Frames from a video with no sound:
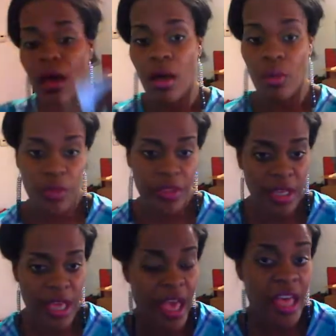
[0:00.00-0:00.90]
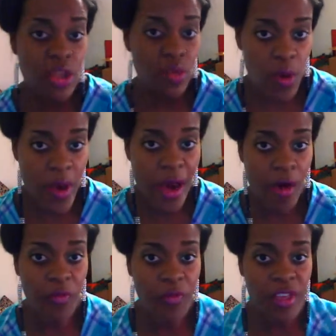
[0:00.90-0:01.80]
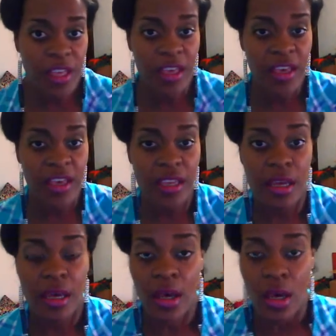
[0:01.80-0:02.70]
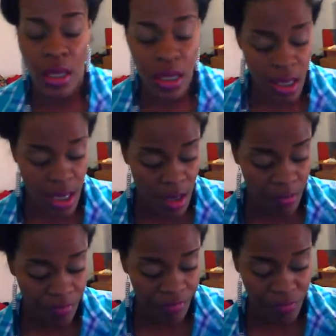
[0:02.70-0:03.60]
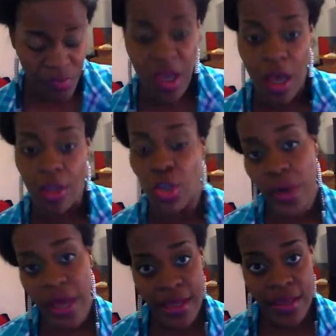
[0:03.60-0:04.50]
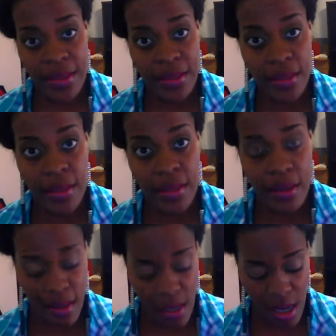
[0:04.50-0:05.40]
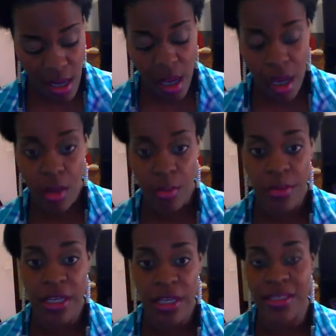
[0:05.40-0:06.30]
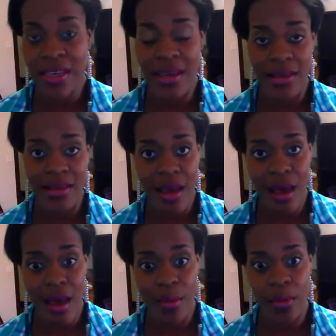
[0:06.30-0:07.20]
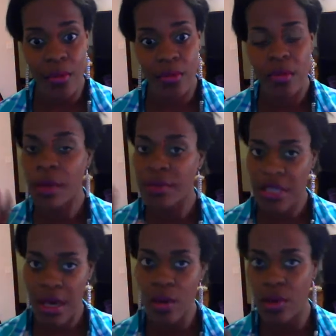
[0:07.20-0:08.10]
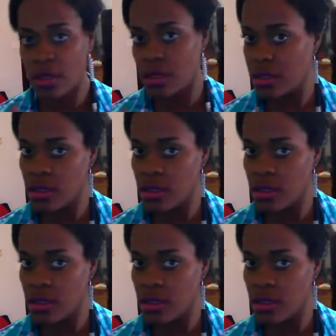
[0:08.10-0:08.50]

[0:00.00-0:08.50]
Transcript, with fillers: um, with a casual outfit, a dress, um, a tank top. I'm sorry,